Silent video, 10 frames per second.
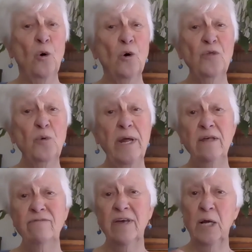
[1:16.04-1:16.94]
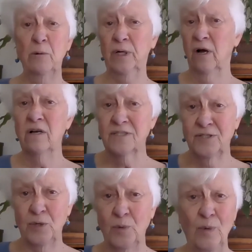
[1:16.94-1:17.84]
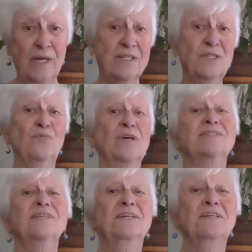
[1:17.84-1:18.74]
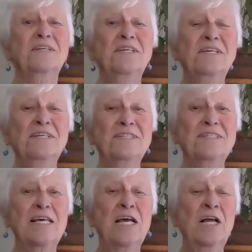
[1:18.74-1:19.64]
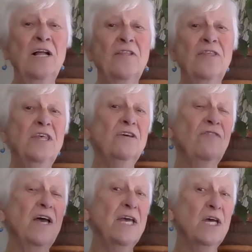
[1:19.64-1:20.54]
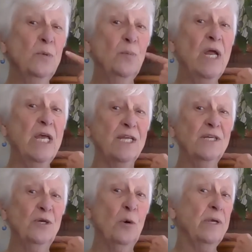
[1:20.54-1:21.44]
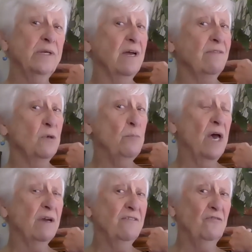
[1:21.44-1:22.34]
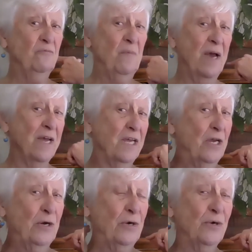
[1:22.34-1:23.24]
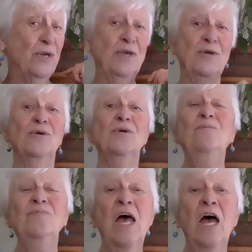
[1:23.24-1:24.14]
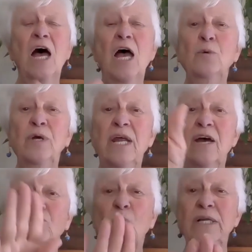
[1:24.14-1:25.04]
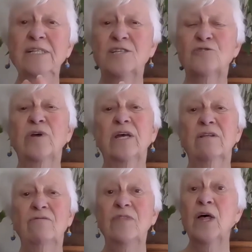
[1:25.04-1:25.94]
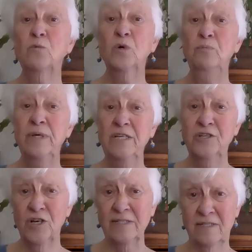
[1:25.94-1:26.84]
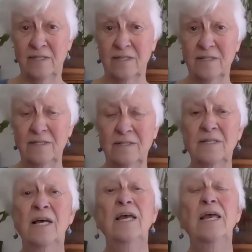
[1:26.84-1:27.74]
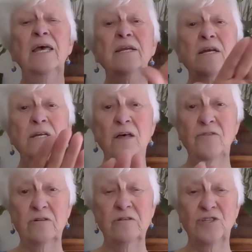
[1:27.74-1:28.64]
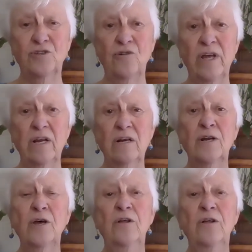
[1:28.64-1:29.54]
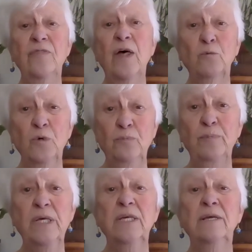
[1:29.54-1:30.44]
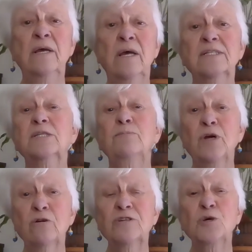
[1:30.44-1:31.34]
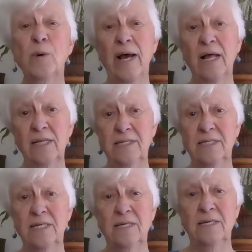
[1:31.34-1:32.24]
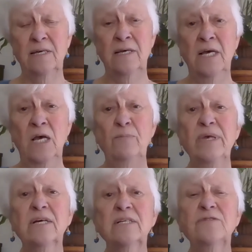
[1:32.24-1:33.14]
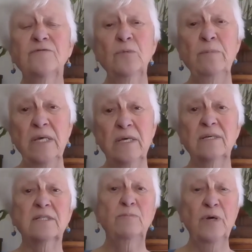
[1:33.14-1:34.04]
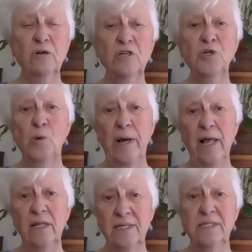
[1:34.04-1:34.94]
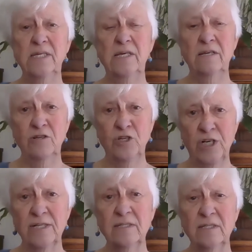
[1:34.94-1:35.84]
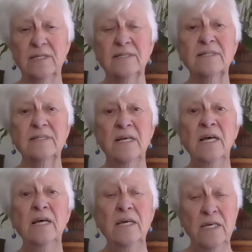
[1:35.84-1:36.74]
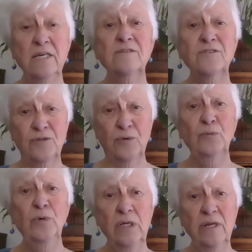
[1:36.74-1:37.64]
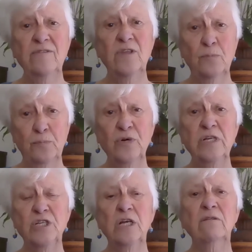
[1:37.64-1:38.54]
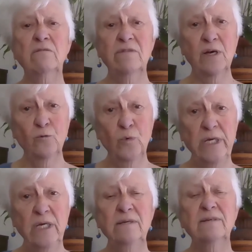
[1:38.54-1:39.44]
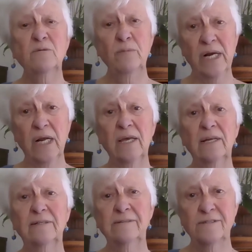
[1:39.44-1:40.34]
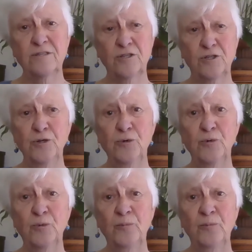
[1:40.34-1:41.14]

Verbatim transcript: Or the way that I would also express it is if I had a braid going down the back of my hair here, I would have one strand that would be justice and another strand that would be spirituality. Because for me, spirituality and justice is really the preaching that we Dominicans do.